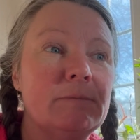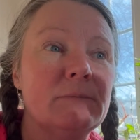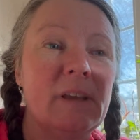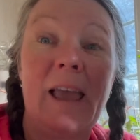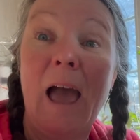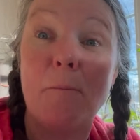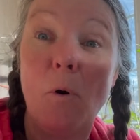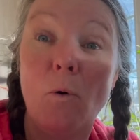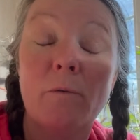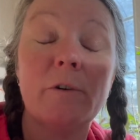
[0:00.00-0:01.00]
like
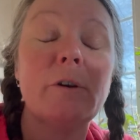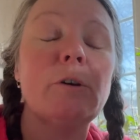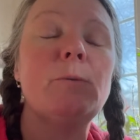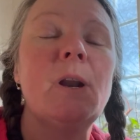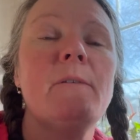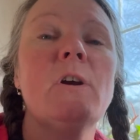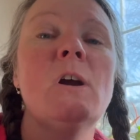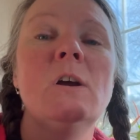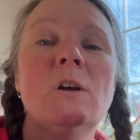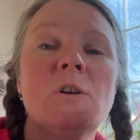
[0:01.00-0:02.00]
hem over or whatever.
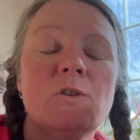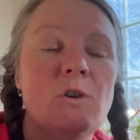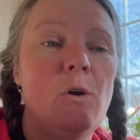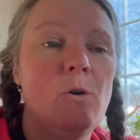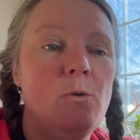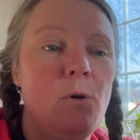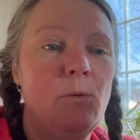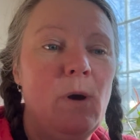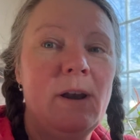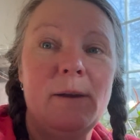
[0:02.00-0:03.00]
So
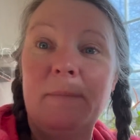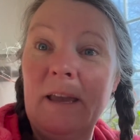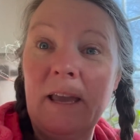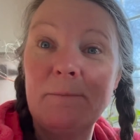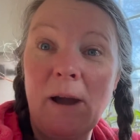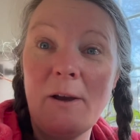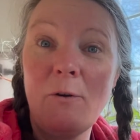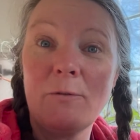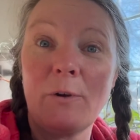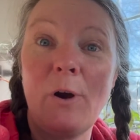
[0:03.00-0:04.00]
when I'm making my
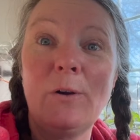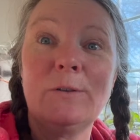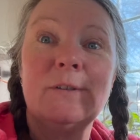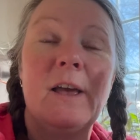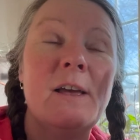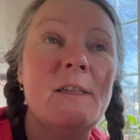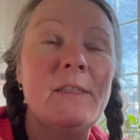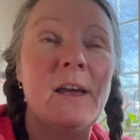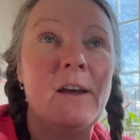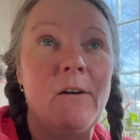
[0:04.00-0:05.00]
overalls,
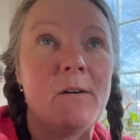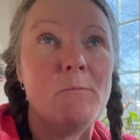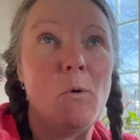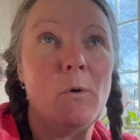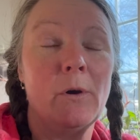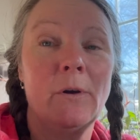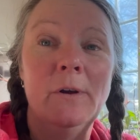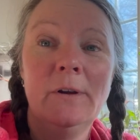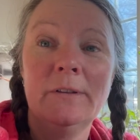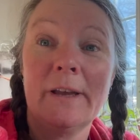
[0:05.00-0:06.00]
they are more
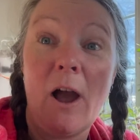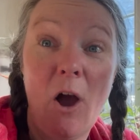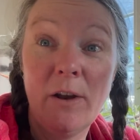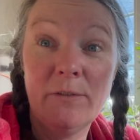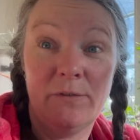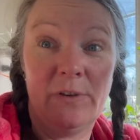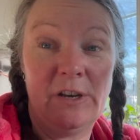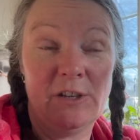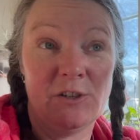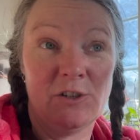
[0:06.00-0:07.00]
like
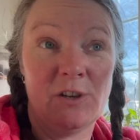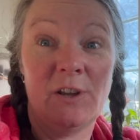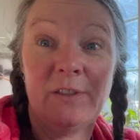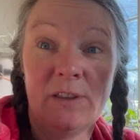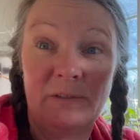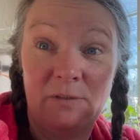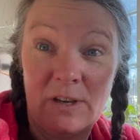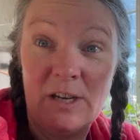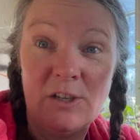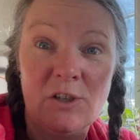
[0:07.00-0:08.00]
unfinished than
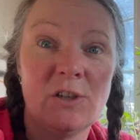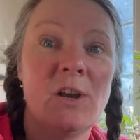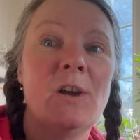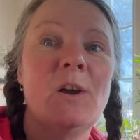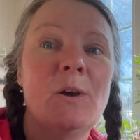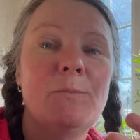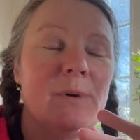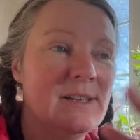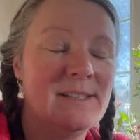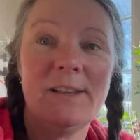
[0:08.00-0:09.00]
finished,
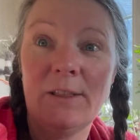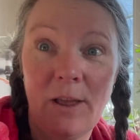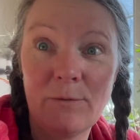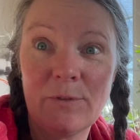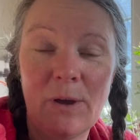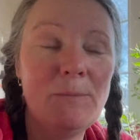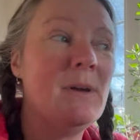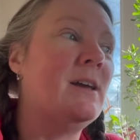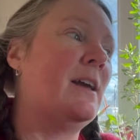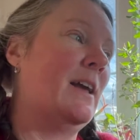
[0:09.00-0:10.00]
but I still love them.
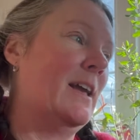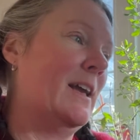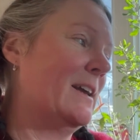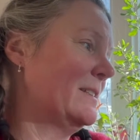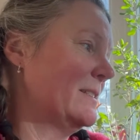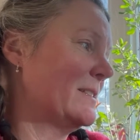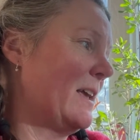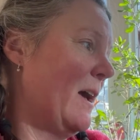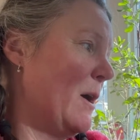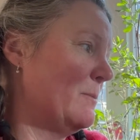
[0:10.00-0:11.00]
And
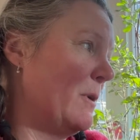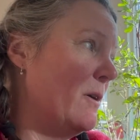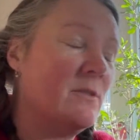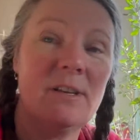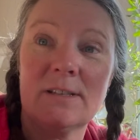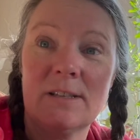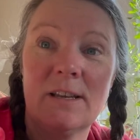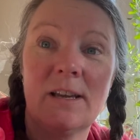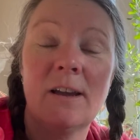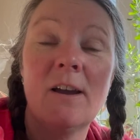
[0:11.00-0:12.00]

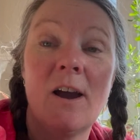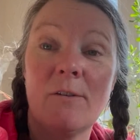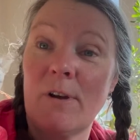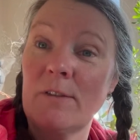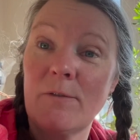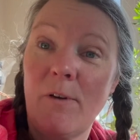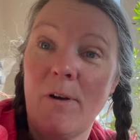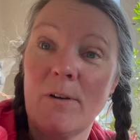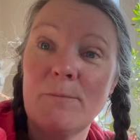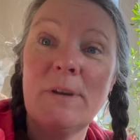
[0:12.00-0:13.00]
obviously around the
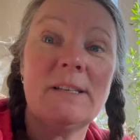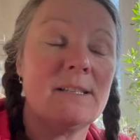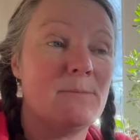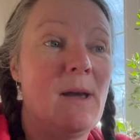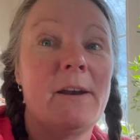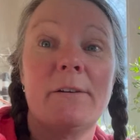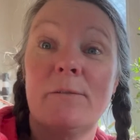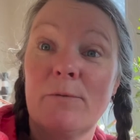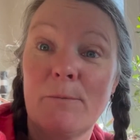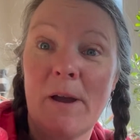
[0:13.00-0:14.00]
farm, it doesn't matter.
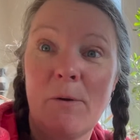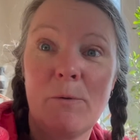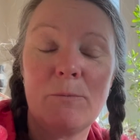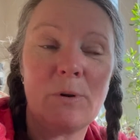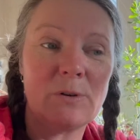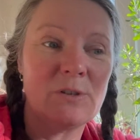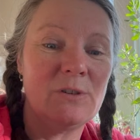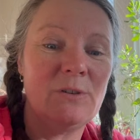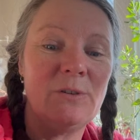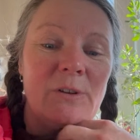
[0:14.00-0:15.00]
And for my own
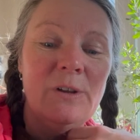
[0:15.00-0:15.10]
personal